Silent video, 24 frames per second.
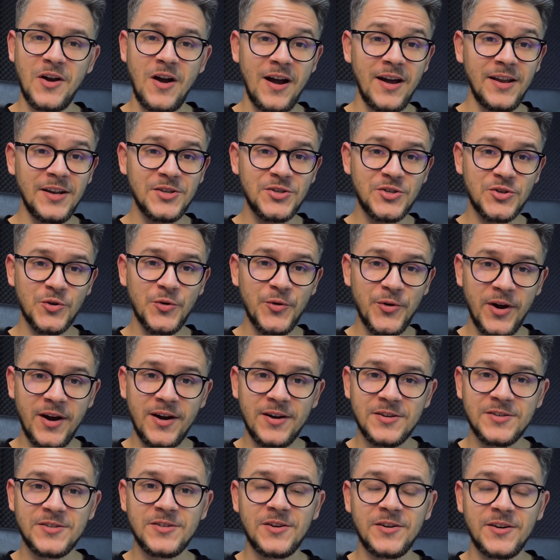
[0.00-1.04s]
I'm gonna show you how
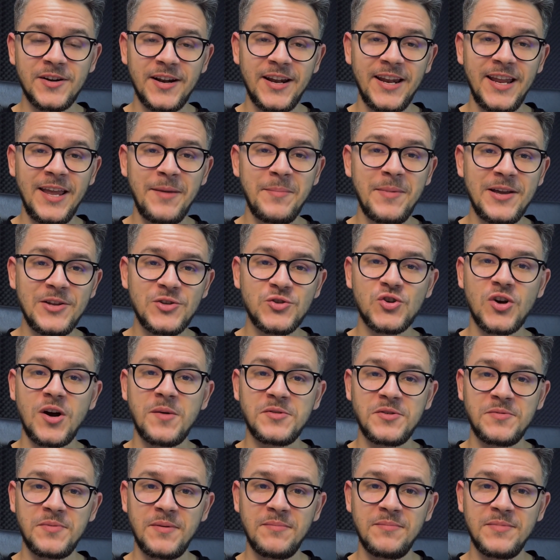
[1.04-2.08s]
to start an eBay
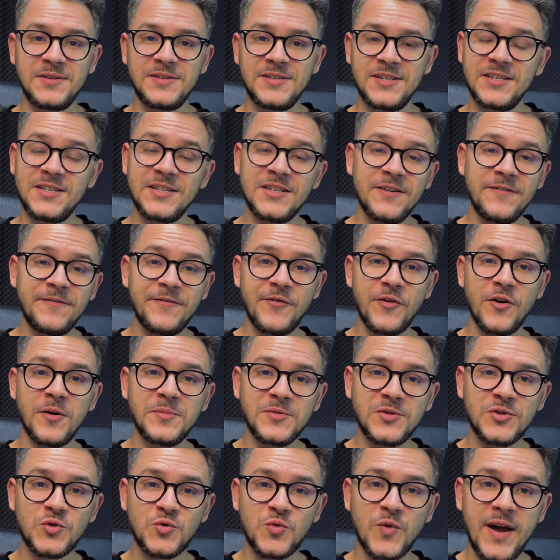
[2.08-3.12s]
dropshipping business from
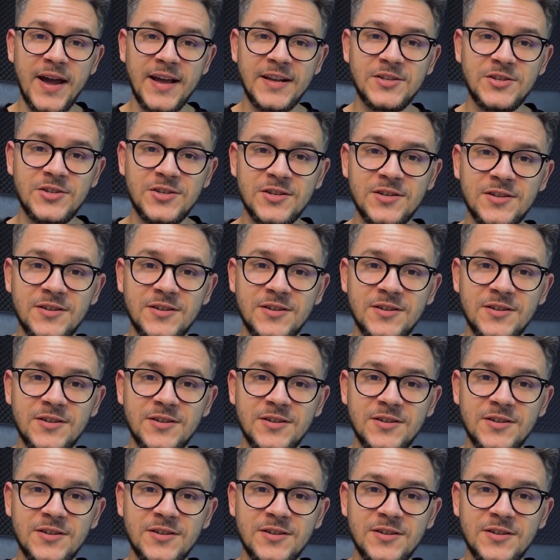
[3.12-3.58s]
scratch.